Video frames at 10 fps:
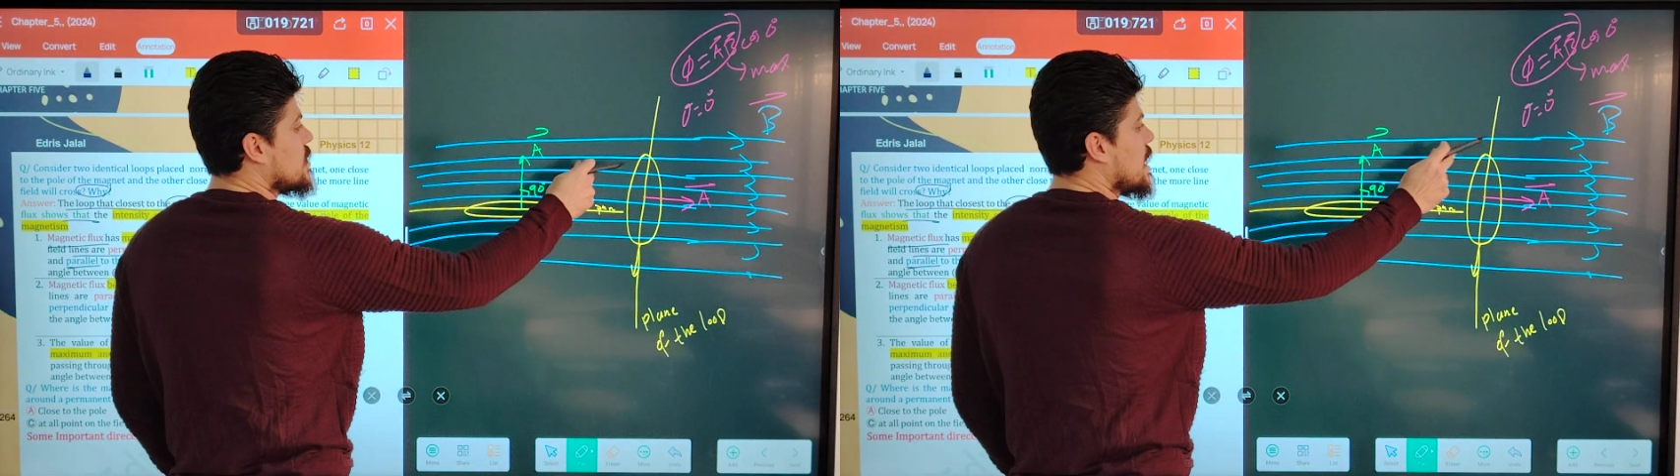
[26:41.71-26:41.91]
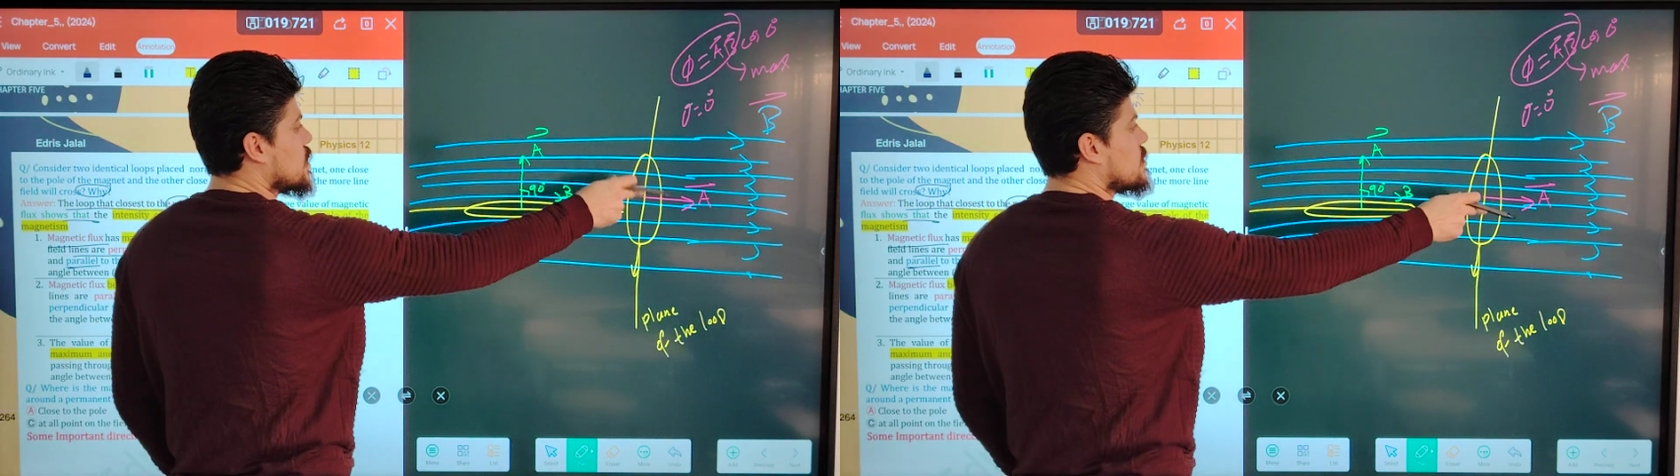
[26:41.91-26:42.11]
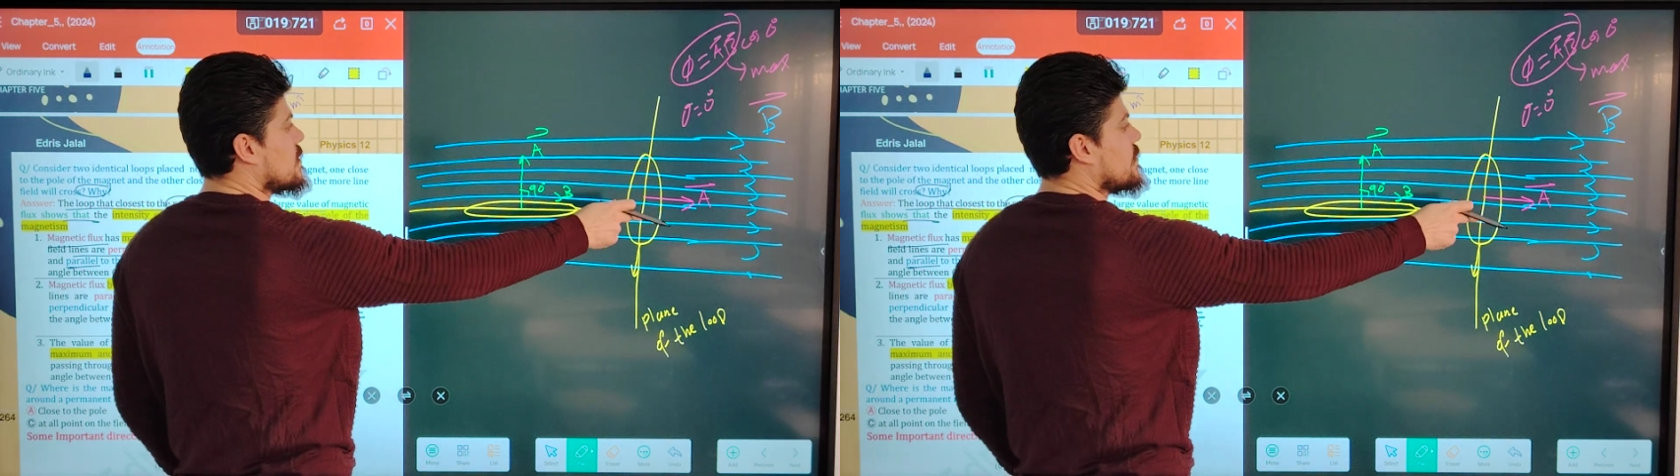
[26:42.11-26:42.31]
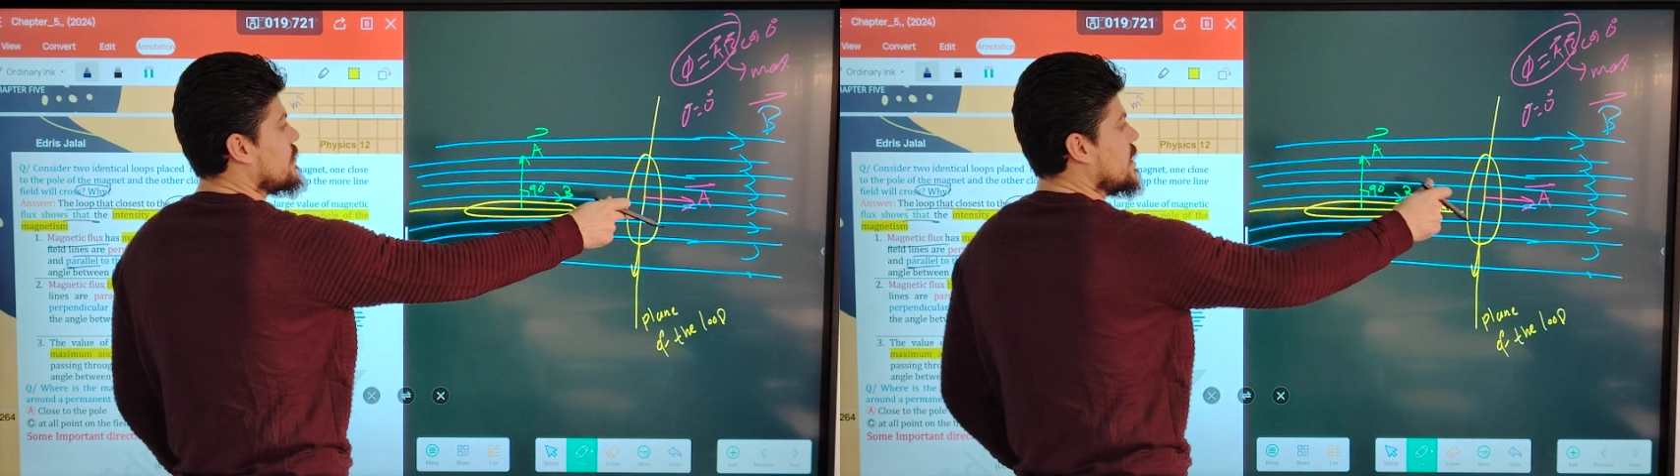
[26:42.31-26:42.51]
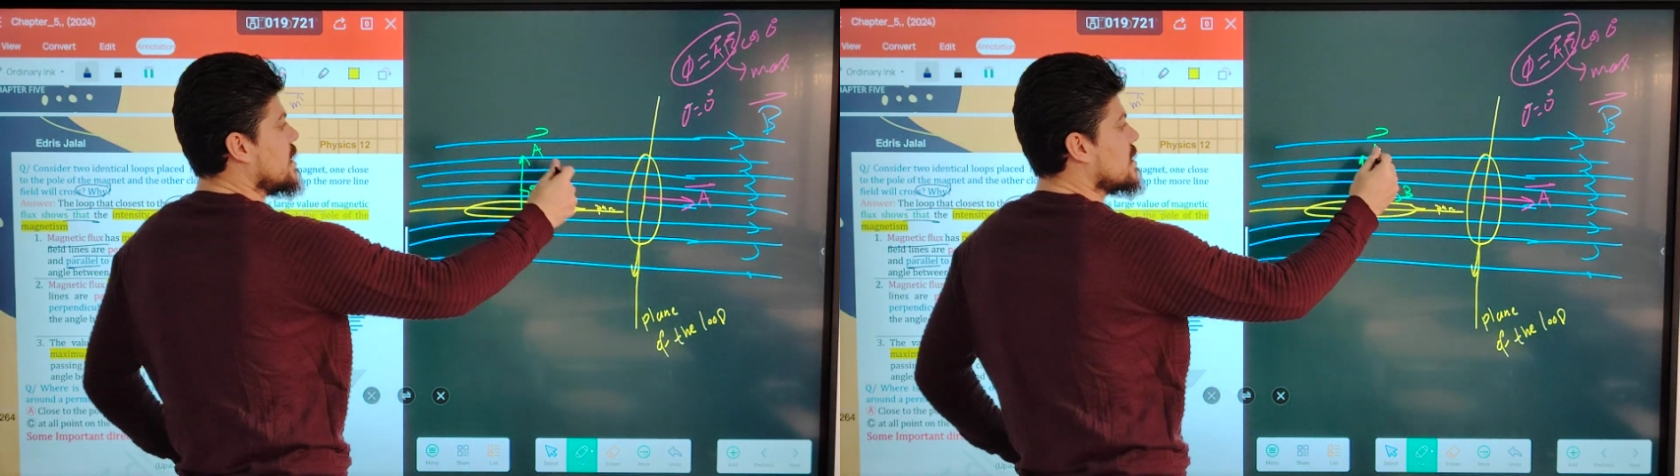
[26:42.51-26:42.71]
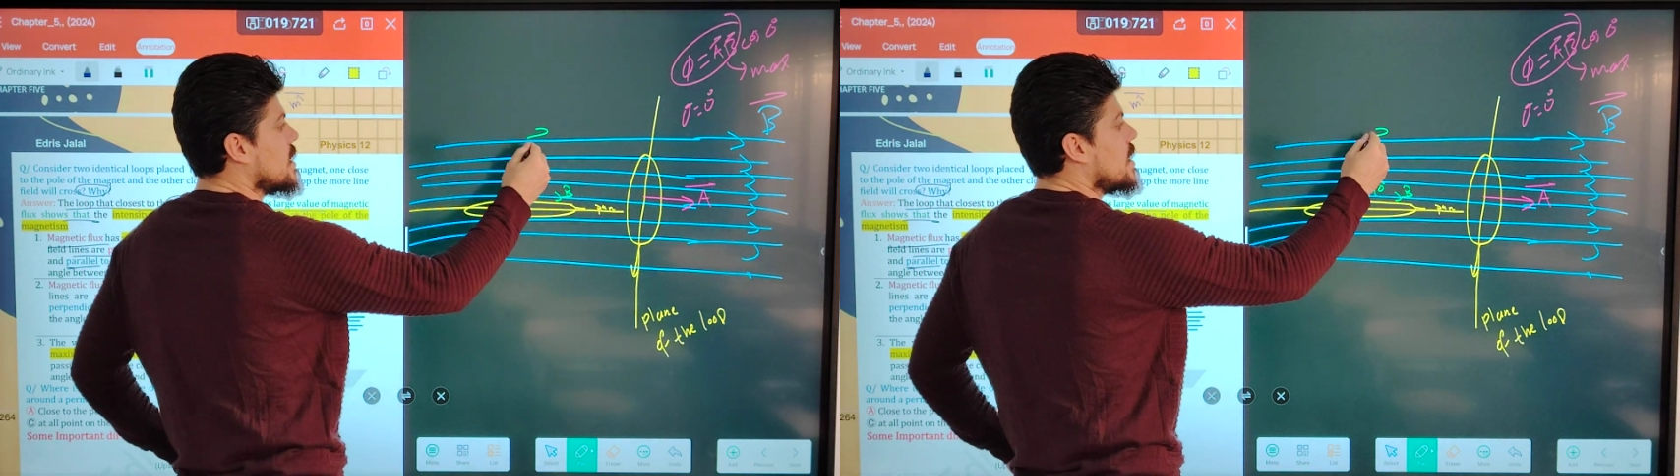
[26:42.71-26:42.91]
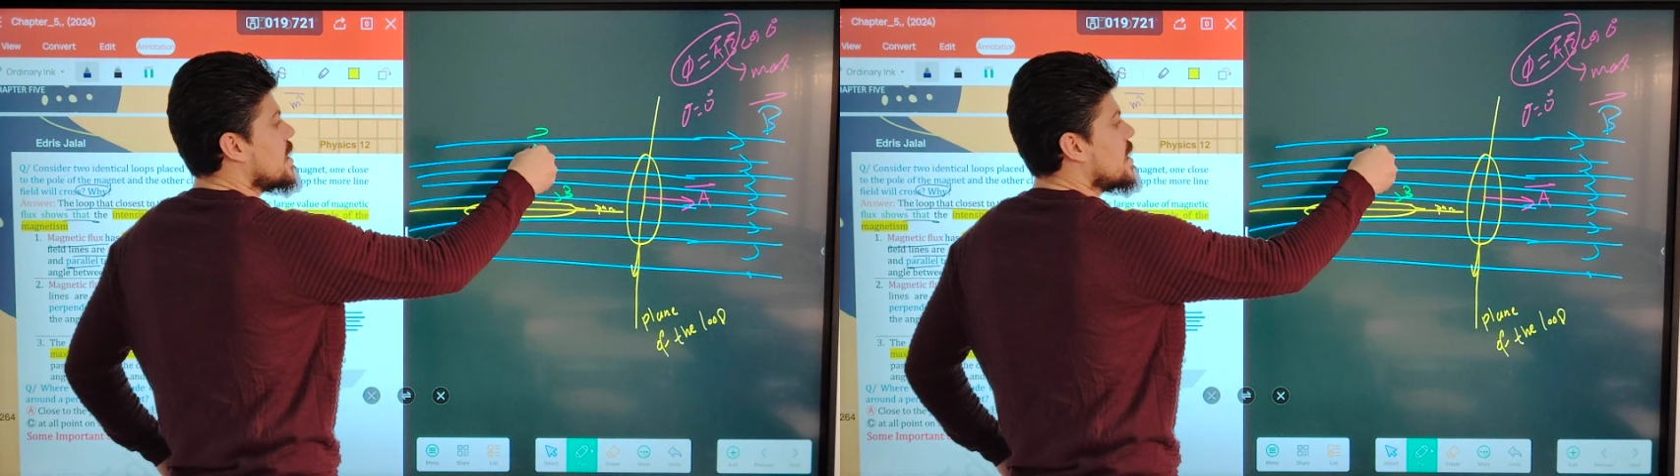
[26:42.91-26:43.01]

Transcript: to the direction of the field,